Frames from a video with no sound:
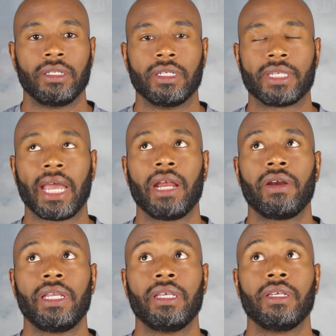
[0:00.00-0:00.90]

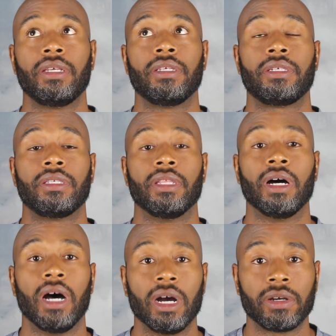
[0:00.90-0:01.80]
desire is the
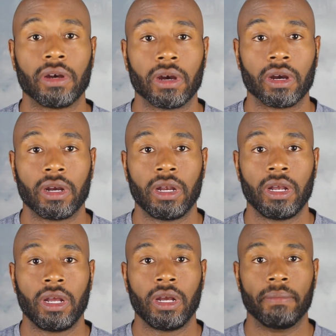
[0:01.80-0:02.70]
hunger
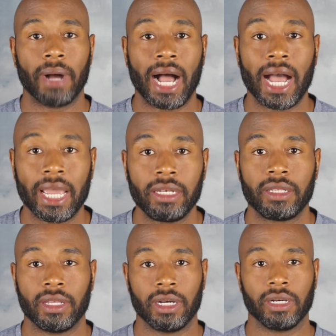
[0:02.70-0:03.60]
behind
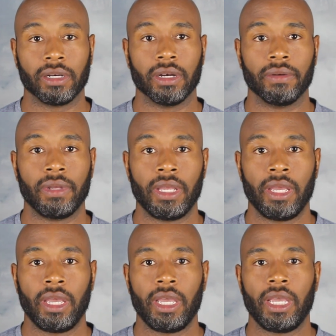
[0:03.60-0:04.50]
the hunger.
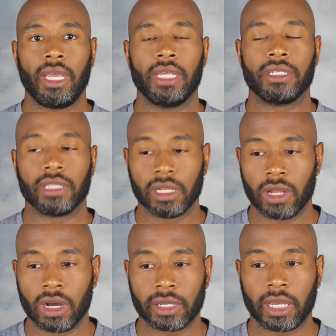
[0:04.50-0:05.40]
It's the
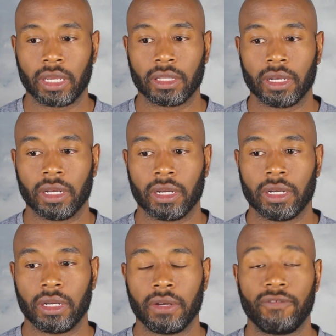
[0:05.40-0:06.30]
longing, the
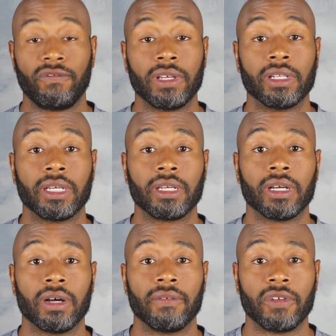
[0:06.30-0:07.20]
feeling
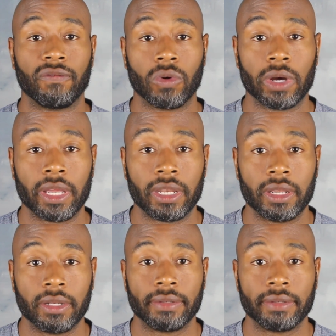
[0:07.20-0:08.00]
of the void.